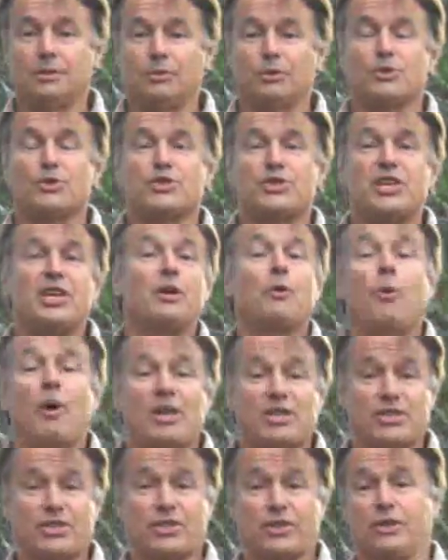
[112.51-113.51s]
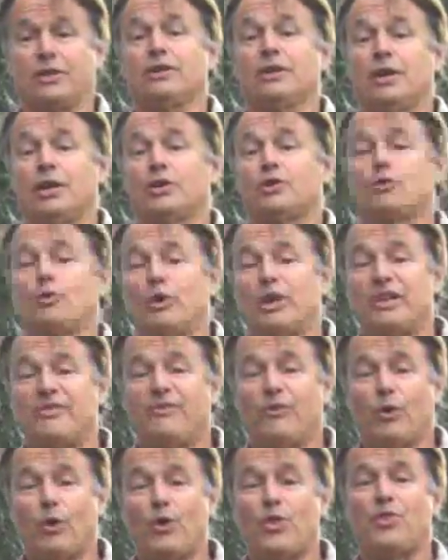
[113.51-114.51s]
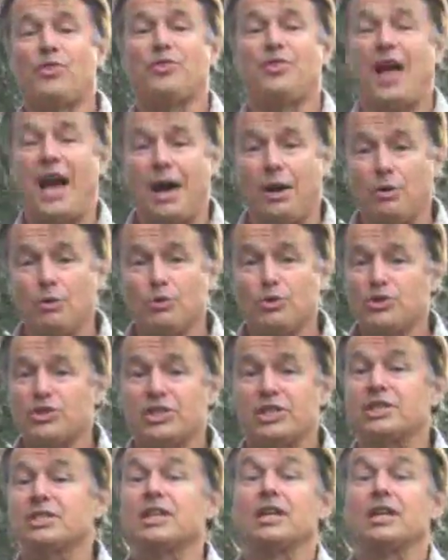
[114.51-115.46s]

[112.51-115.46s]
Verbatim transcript: will sequester 24,000